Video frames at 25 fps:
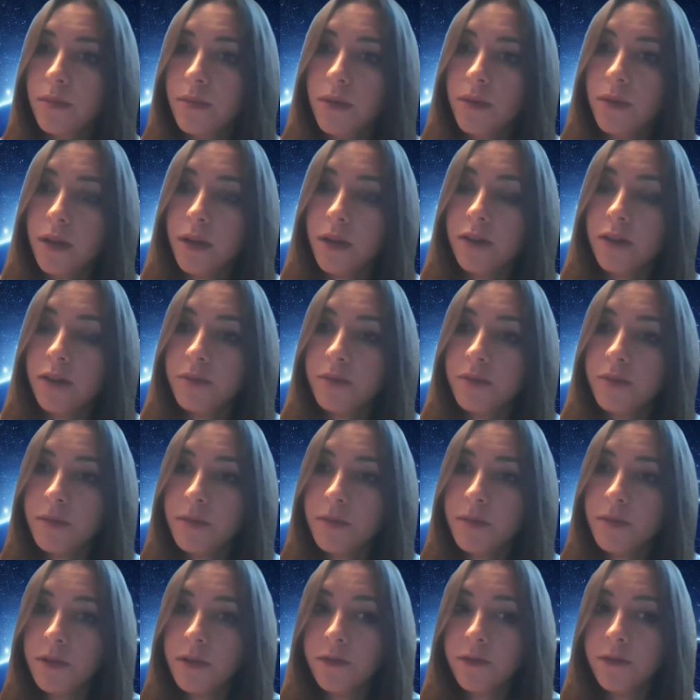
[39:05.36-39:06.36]
a lot of people
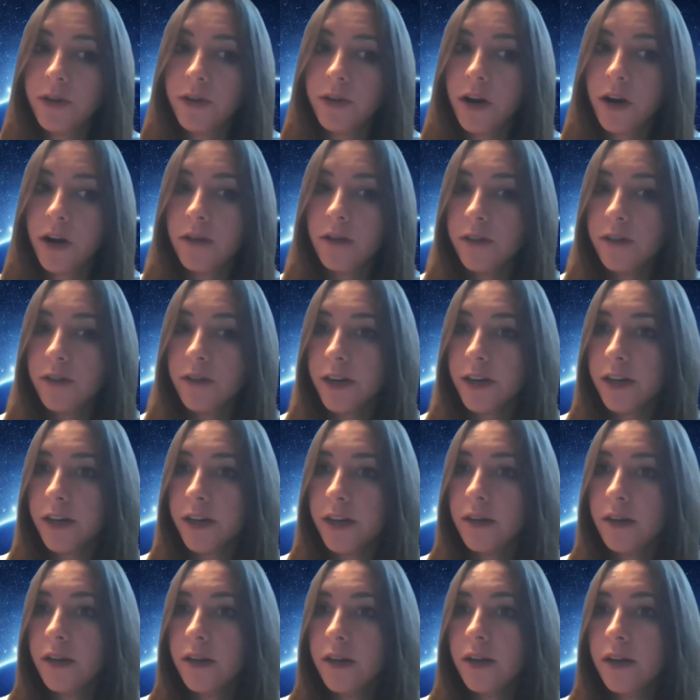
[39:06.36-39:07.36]
in recovery,
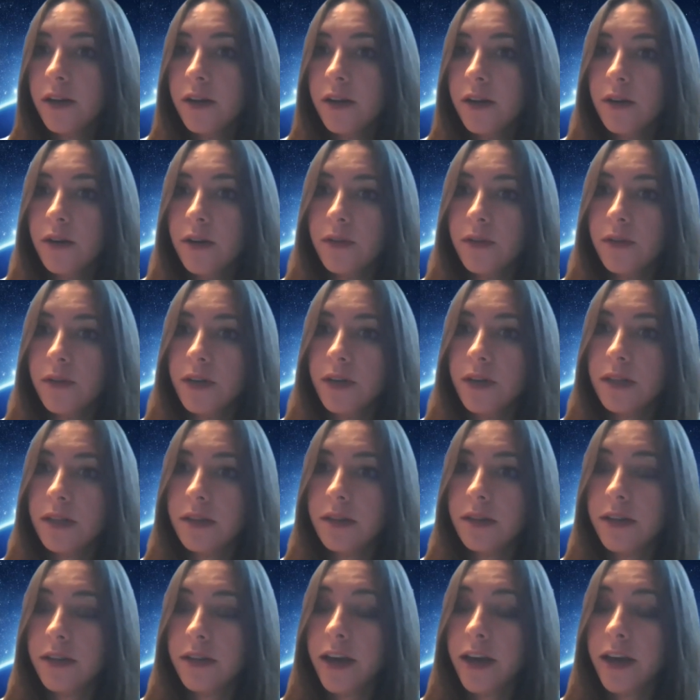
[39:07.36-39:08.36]
right?
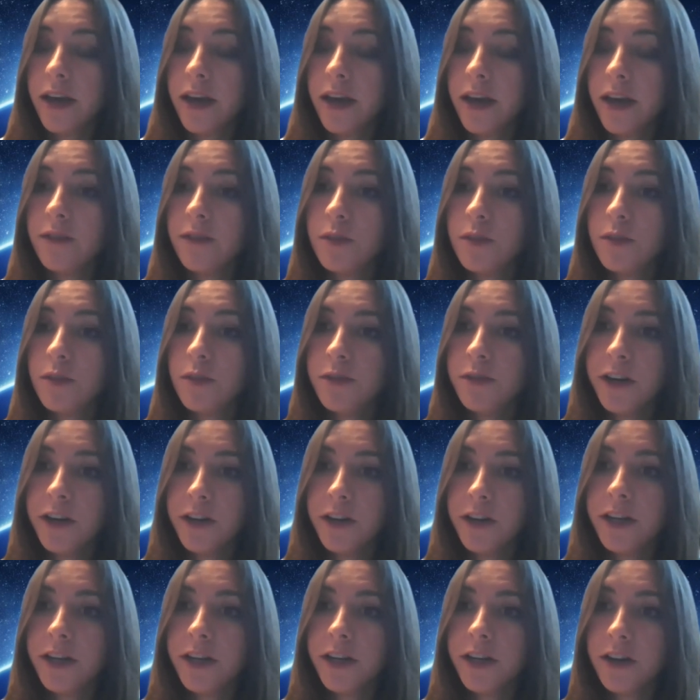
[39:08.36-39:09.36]
They have to be
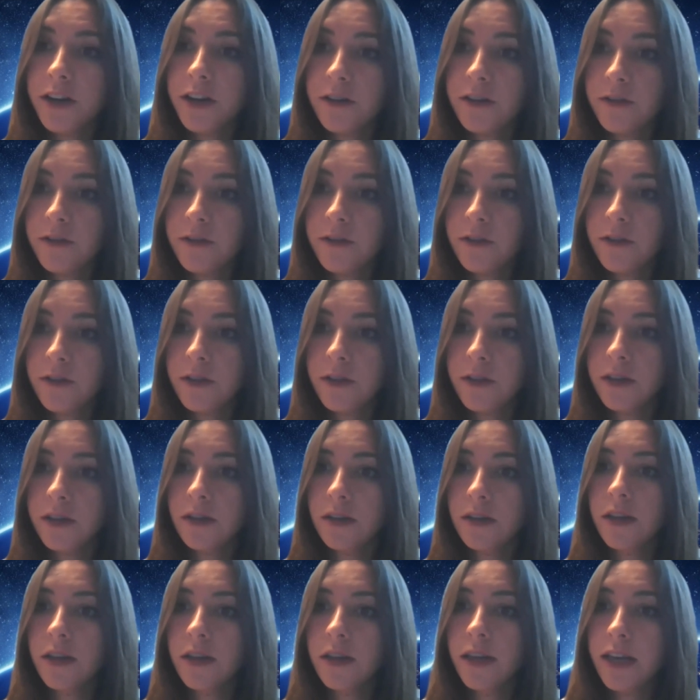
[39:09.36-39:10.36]
very careful
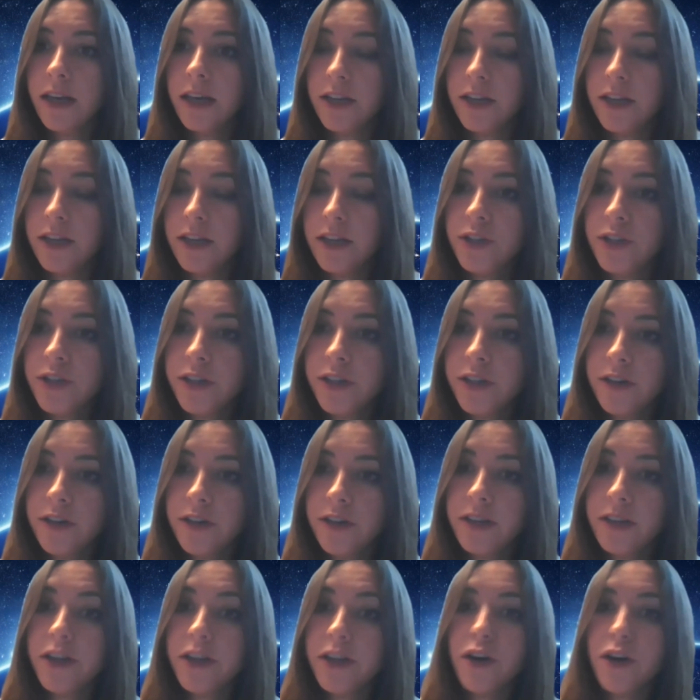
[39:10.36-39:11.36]
and
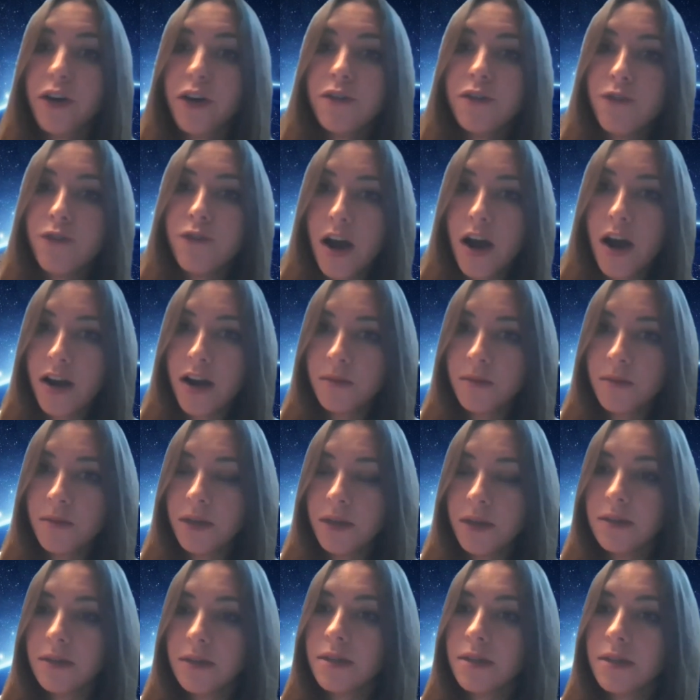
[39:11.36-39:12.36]
engineering their
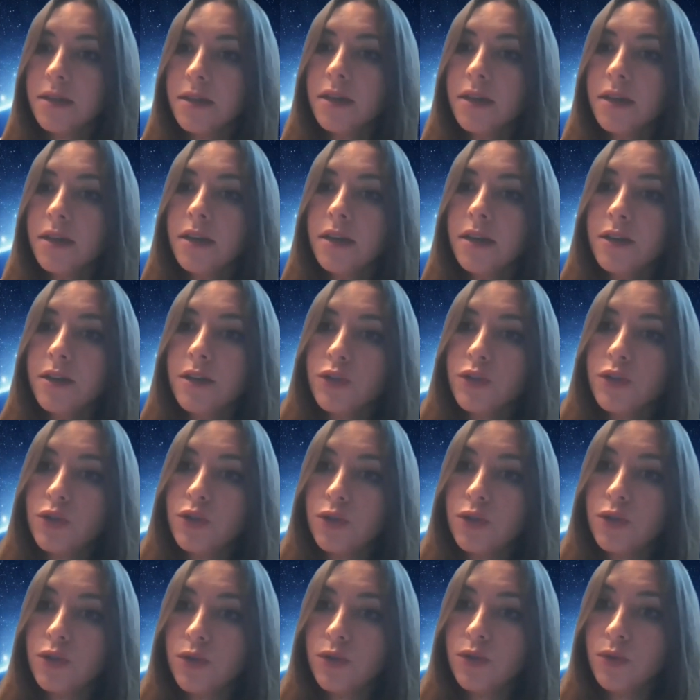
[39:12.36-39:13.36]
environment
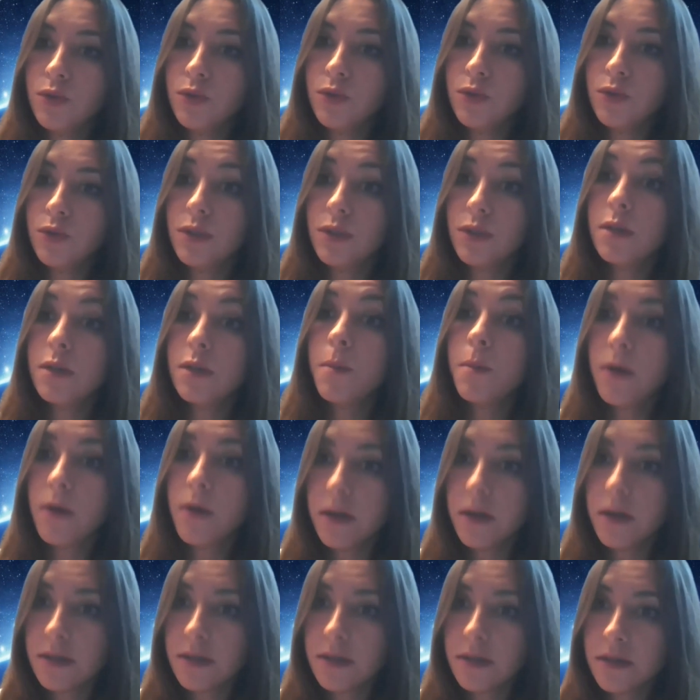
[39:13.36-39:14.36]
to
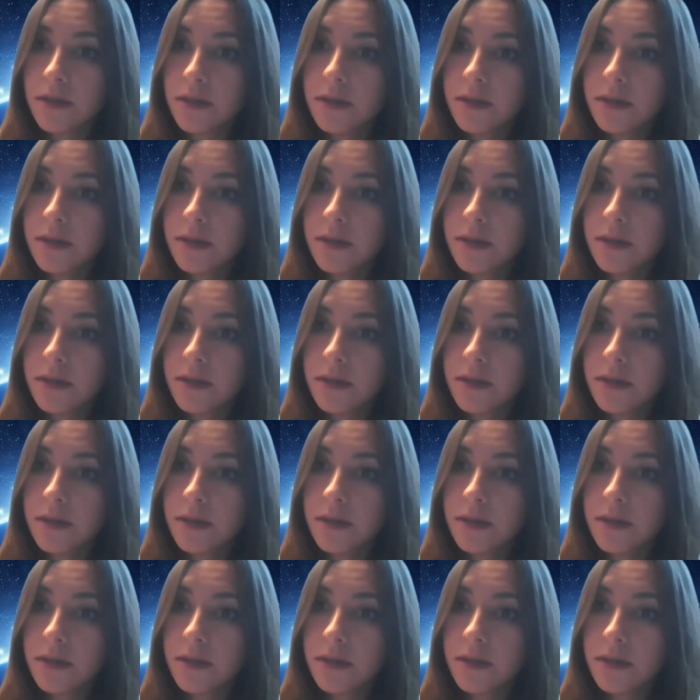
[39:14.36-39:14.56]
support